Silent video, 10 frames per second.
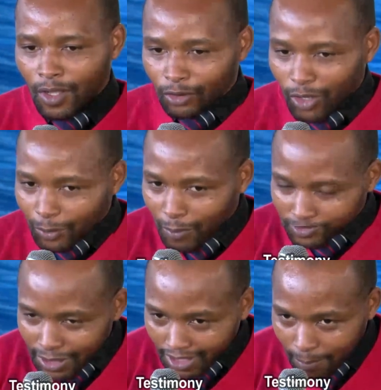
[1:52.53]
not
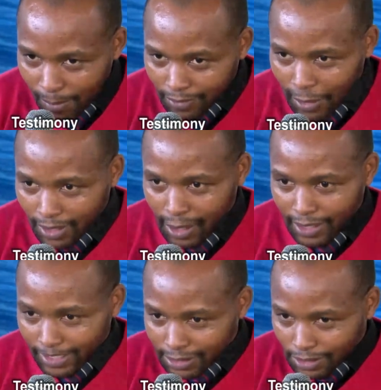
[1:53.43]
mostly about the
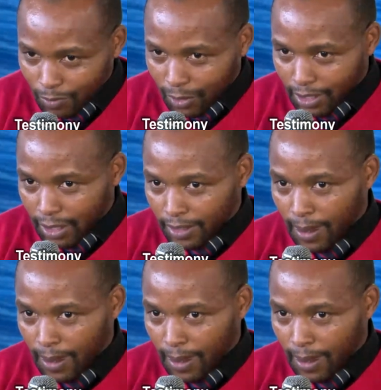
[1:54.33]
testimony,